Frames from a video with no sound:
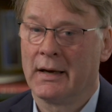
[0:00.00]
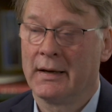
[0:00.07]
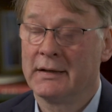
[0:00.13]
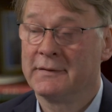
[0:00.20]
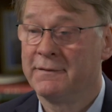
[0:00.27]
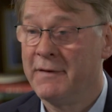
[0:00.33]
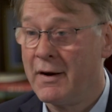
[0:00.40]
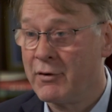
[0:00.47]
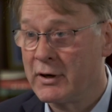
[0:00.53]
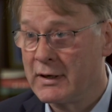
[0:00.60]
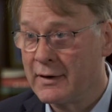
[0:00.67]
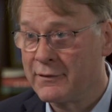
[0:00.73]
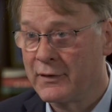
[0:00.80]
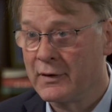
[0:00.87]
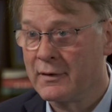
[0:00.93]
is very
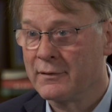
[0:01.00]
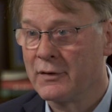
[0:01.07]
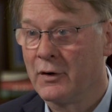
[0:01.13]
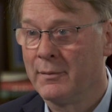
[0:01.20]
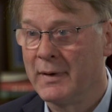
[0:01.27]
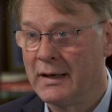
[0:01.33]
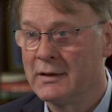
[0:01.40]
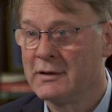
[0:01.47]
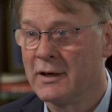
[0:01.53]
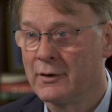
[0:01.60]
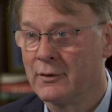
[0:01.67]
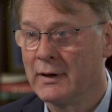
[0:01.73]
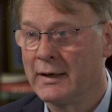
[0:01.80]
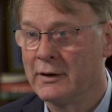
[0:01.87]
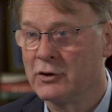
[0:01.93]
different from
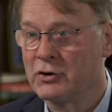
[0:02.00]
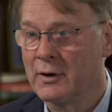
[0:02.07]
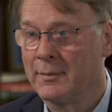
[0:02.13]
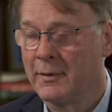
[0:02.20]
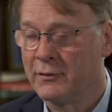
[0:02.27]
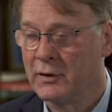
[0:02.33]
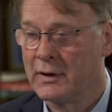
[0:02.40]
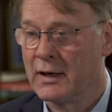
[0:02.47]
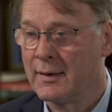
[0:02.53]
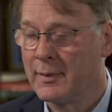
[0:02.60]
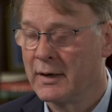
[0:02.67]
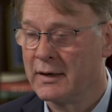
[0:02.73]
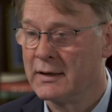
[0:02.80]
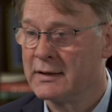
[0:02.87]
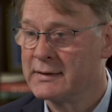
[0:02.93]
internal leadership, if you think
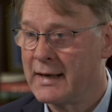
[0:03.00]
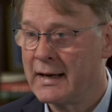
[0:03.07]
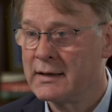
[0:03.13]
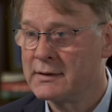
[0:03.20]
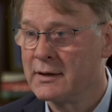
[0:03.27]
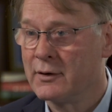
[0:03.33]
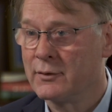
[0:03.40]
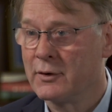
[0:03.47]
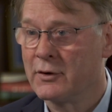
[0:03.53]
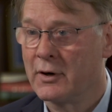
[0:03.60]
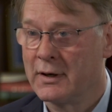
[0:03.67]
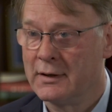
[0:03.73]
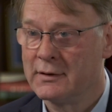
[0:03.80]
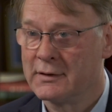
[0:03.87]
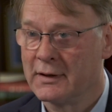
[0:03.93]
about it. It's external,
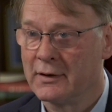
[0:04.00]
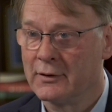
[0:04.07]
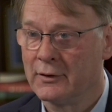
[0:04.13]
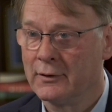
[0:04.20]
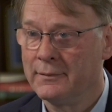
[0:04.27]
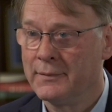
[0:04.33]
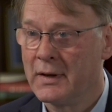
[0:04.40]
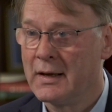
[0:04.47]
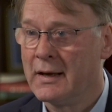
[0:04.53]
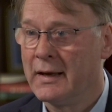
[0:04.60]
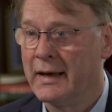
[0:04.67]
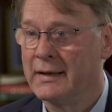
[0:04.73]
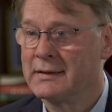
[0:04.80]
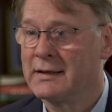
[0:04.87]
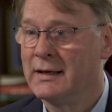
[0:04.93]
not internal.
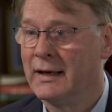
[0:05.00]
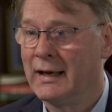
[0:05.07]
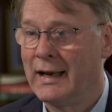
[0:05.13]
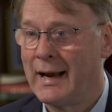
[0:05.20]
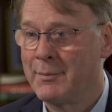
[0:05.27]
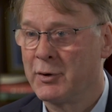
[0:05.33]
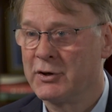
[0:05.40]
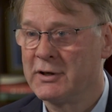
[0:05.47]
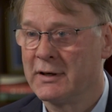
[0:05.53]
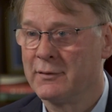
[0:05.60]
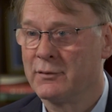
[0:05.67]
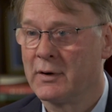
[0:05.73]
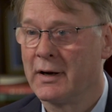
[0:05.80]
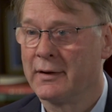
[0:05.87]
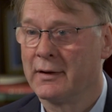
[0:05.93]
It's
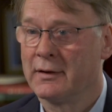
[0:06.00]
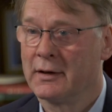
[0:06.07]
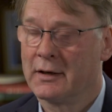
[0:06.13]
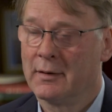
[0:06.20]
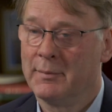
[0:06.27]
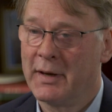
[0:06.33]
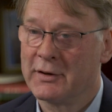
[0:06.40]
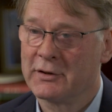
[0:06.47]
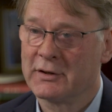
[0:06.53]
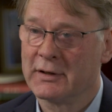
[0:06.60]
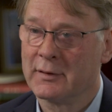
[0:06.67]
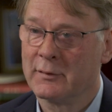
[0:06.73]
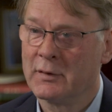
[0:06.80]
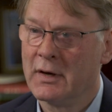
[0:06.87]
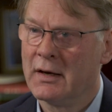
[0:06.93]
collaborative rather than
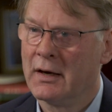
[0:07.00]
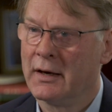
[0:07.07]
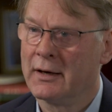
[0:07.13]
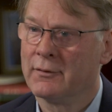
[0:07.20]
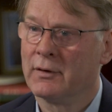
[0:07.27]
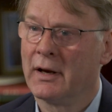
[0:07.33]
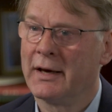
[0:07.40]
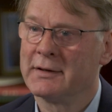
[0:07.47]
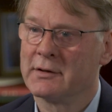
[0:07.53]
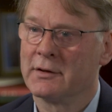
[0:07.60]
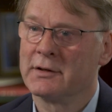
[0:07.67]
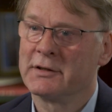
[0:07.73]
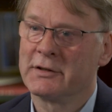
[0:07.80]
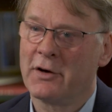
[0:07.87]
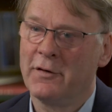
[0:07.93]
competitive, and it relies
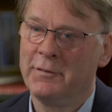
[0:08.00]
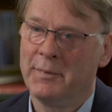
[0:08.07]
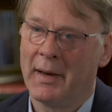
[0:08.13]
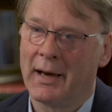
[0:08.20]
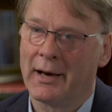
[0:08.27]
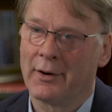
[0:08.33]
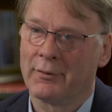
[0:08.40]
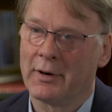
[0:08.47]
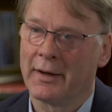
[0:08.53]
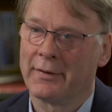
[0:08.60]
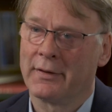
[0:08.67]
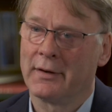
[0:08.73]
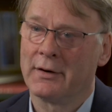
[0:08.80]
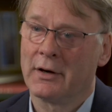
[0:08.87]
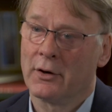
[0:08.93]
on soft power
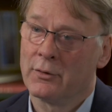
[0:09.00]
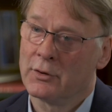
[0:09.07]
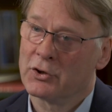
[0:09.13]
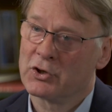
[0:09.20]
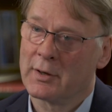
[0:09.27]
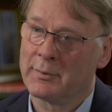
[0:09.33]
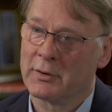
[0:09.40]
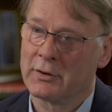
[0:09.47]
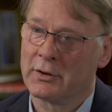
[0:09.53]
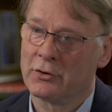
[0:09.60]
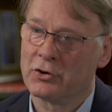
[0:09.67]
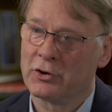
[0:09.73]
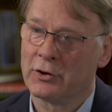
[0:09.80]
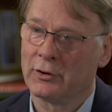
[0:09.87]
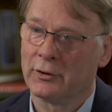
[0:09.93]
rather than ownership and
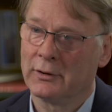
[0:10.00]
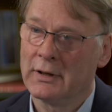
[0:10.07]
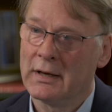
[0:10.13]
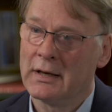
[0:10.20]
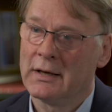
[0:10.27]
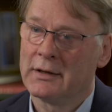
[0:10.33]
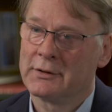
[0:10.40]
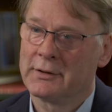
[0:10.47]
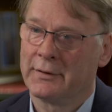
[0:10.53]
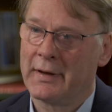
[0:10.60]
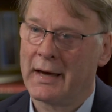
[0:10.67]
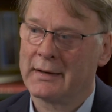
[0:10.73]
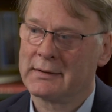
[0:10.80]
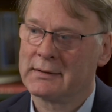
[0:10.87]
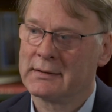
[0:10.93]
control. So
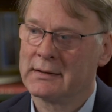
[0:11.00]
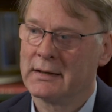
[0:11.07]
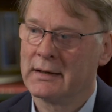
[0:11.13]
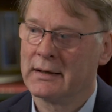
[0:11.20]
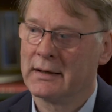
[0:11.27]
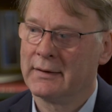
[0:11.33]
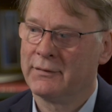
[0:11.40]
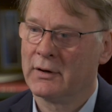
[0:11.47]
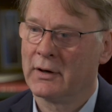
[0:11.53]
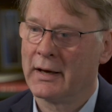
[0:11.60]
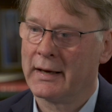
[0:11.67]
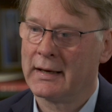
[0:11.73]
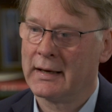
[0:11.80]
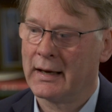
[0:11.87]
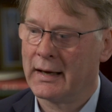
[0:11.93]
that's, if you
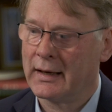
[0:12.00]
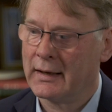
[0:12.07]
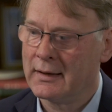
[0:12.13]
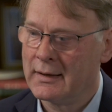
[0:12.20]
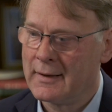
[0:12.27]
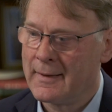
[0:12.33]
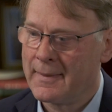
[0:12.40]
like, a